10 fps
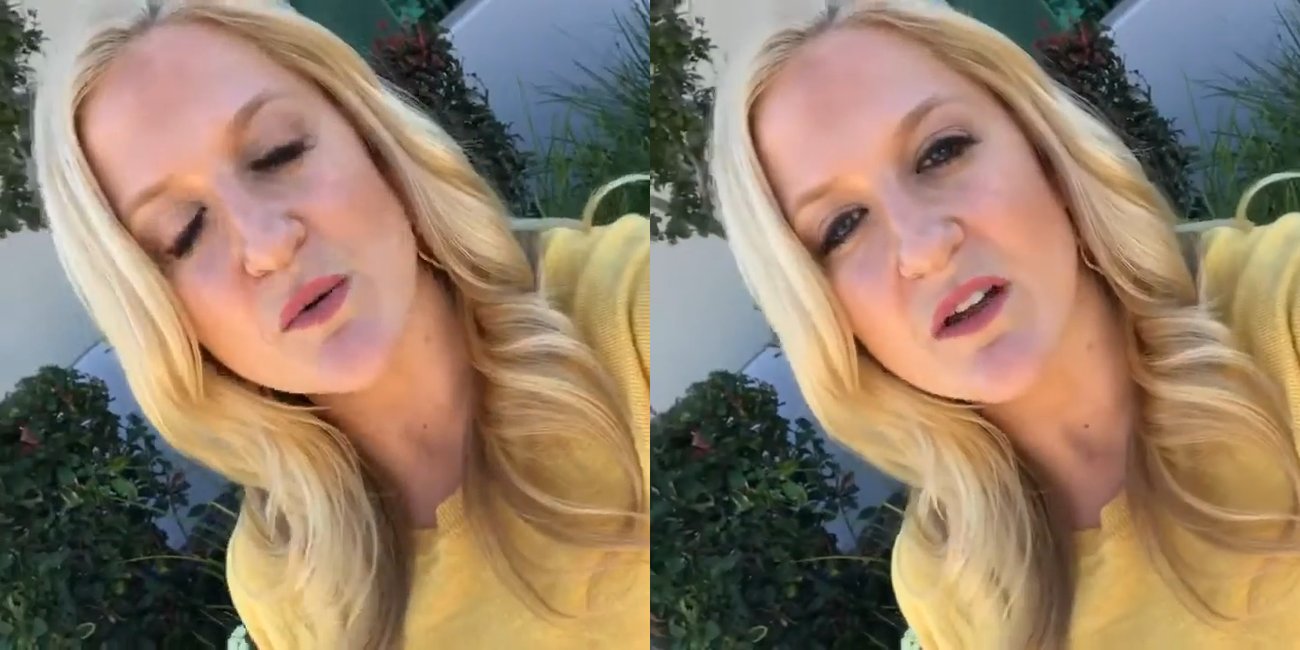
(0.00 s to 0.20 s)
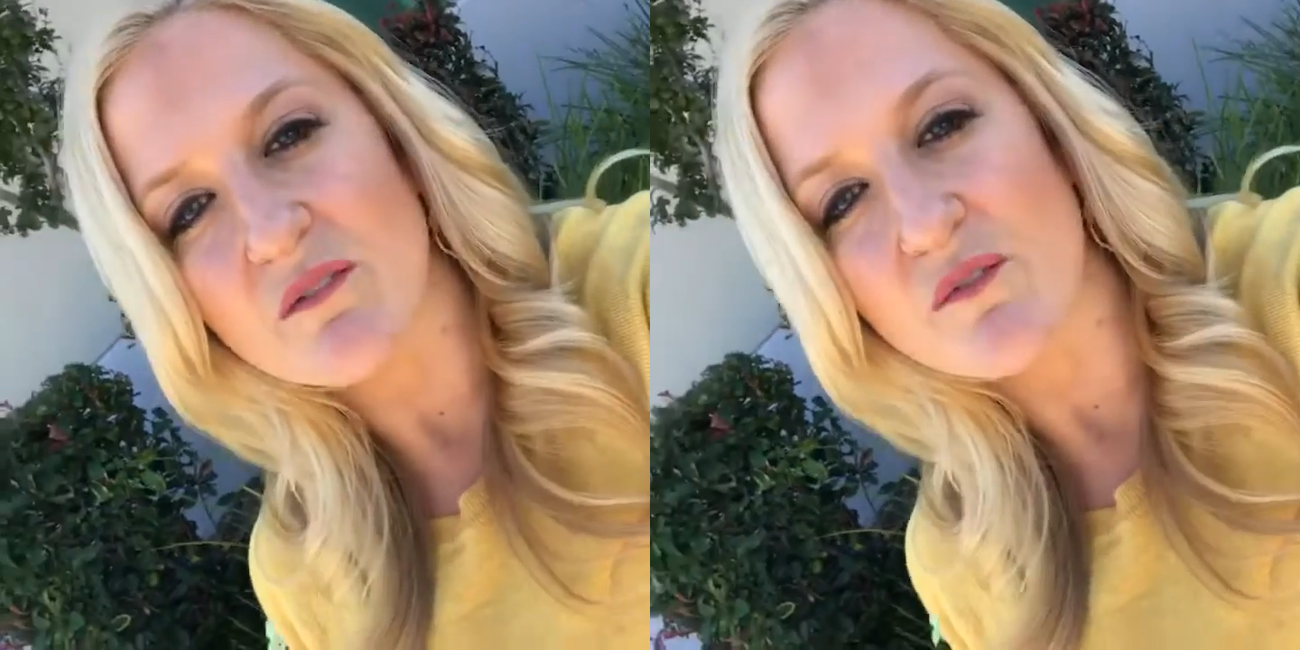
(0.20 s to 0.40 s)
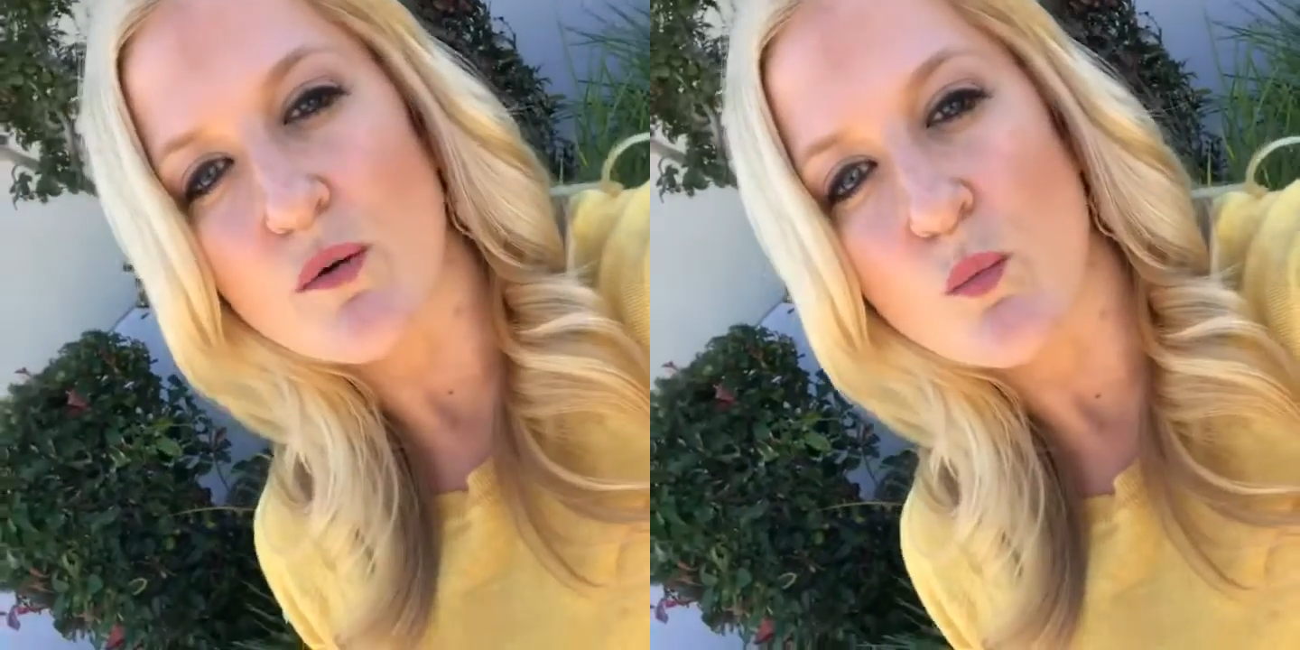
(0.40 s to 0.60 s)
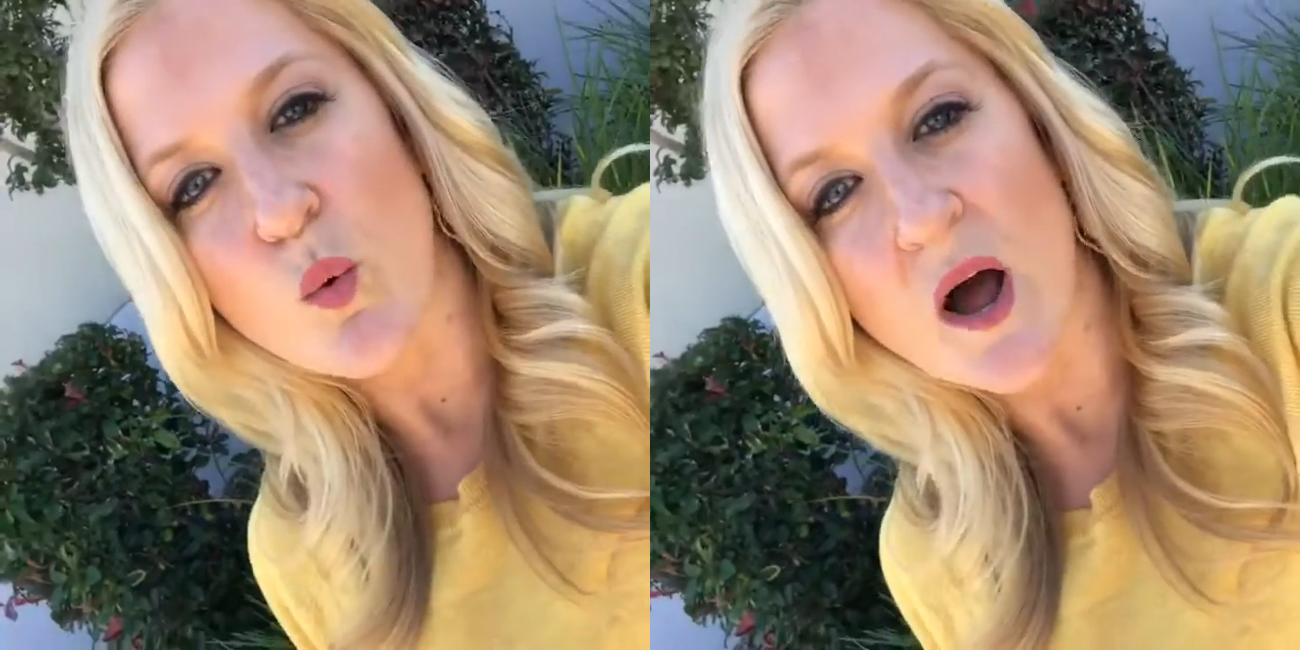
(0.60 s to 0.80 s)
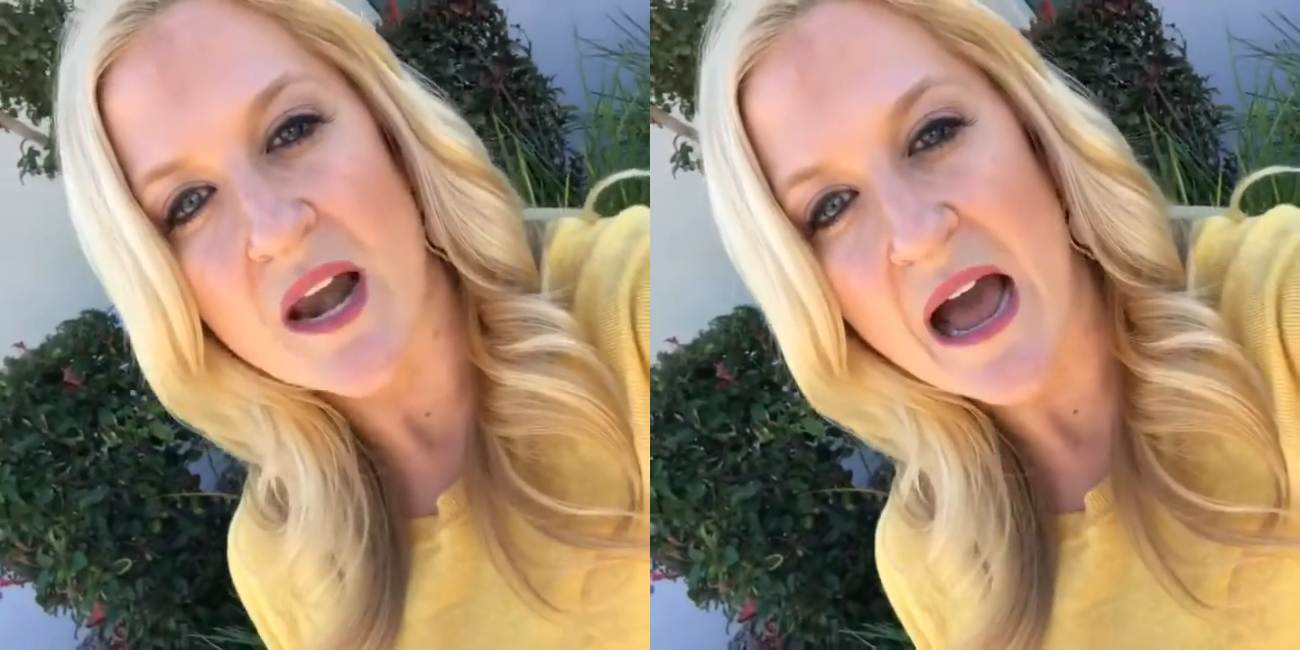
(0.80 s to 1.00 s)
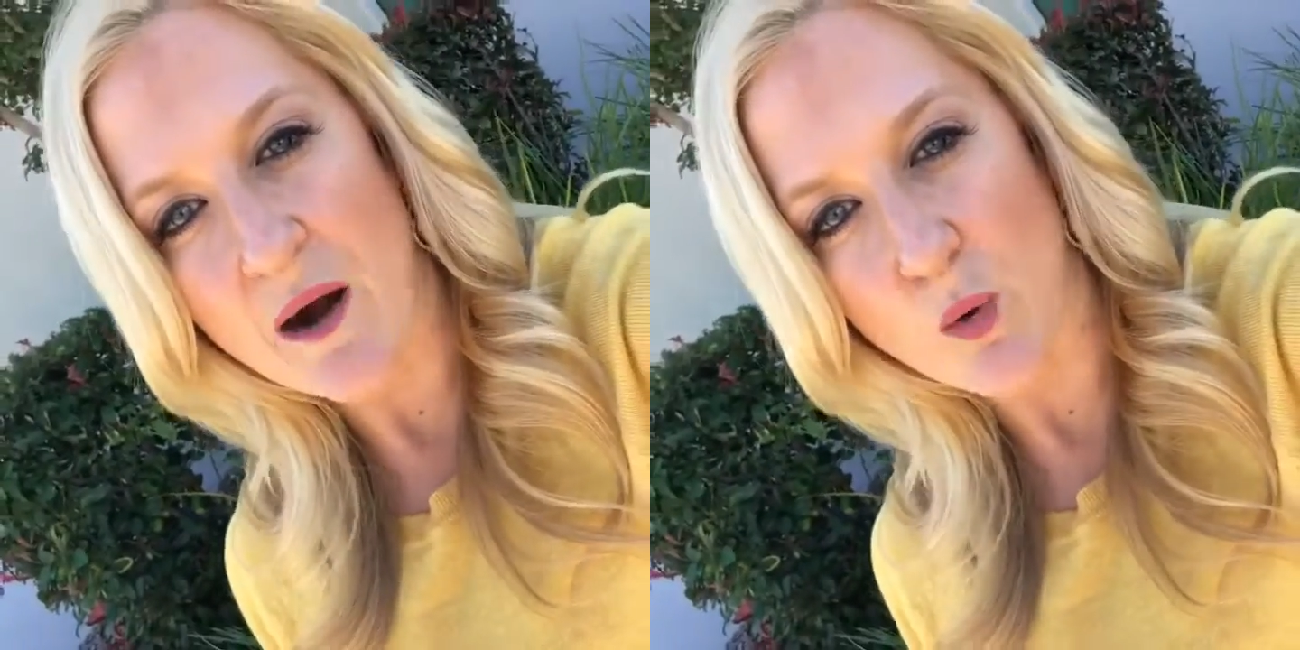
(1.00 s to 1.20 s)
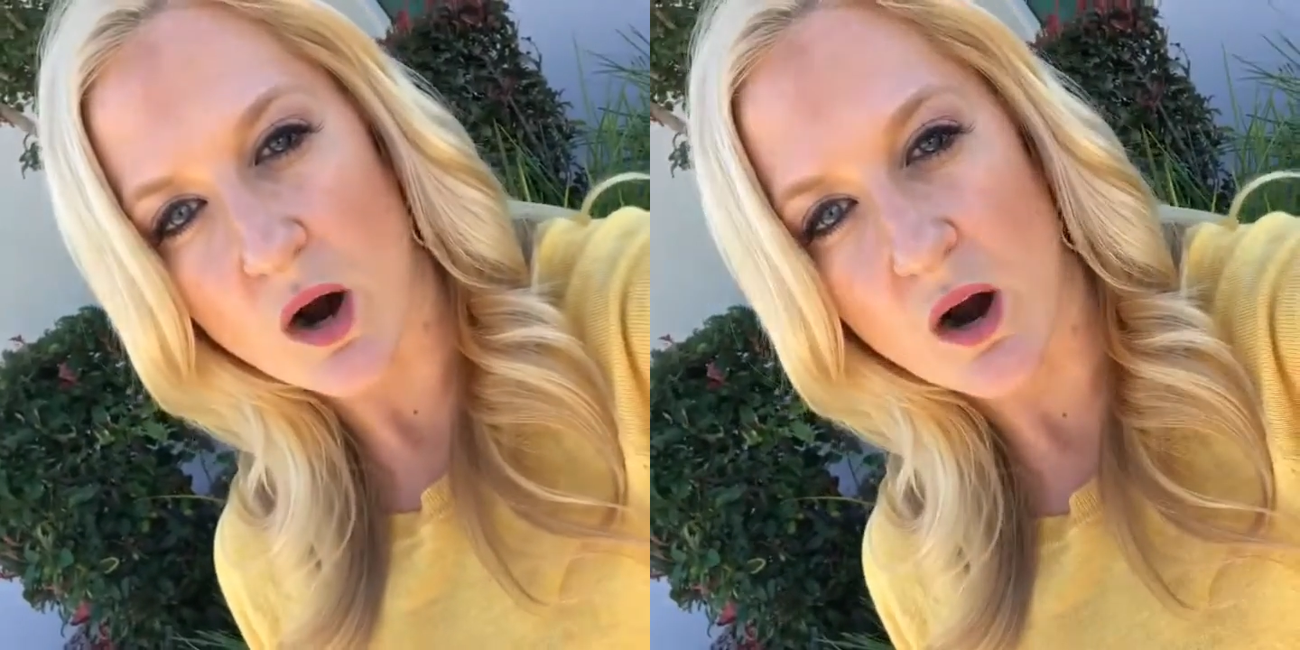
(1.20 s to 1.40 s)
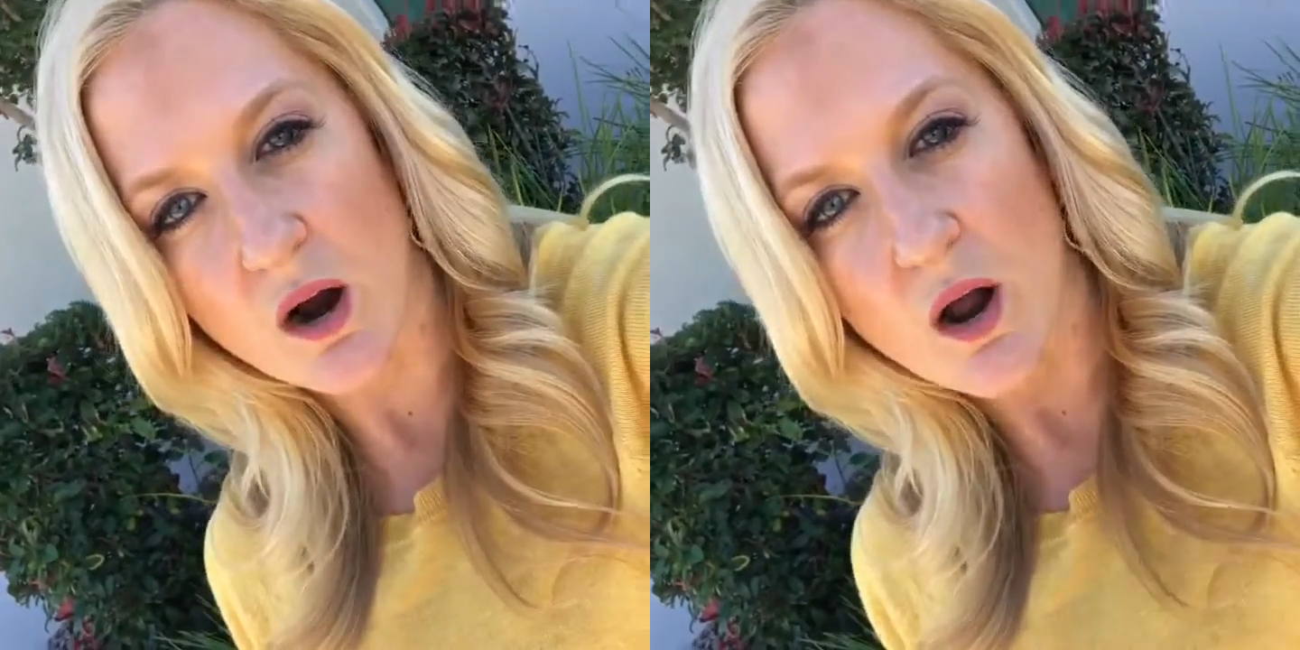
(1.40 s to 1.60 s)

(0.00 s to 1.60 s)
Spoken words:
doing it for 1 hour.